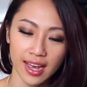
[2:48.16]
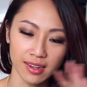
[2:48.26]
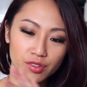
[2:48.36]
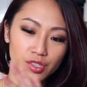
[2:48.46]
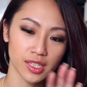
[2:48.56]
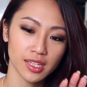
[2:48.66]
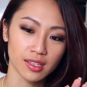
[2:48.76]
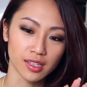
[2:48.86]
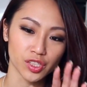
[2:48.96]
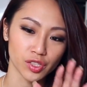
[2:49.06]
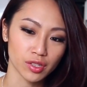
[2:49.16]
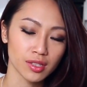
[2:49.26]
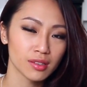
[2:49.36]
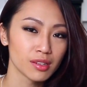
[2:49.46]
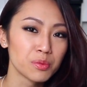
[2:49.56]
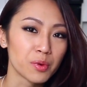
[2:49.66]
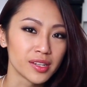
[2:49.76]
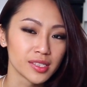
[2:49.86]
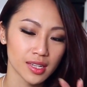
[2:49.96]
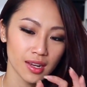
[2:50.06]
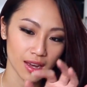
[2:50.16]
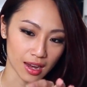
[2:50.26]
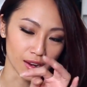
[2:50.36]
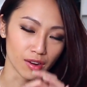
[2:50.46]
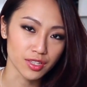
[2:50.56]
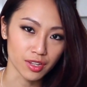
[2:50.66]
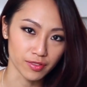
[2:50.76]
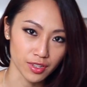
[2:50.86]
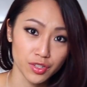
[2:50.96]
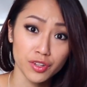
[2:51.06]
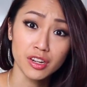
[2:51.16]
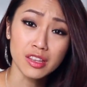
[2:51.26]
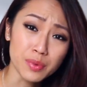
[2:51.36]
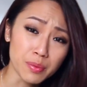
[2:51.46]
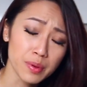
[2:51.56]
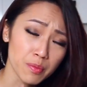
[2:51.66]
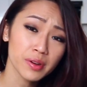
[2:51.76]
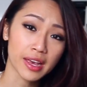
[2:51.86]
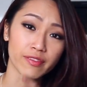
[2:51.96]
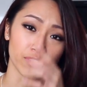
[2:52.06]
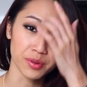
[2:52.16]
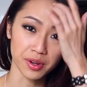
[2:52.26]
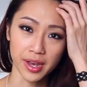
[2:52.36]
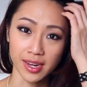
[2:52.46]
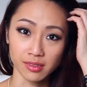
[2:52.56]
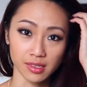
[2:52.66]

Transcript: and usually the shorter term ones are a lot softer, so you need to be a bit more careful when you handle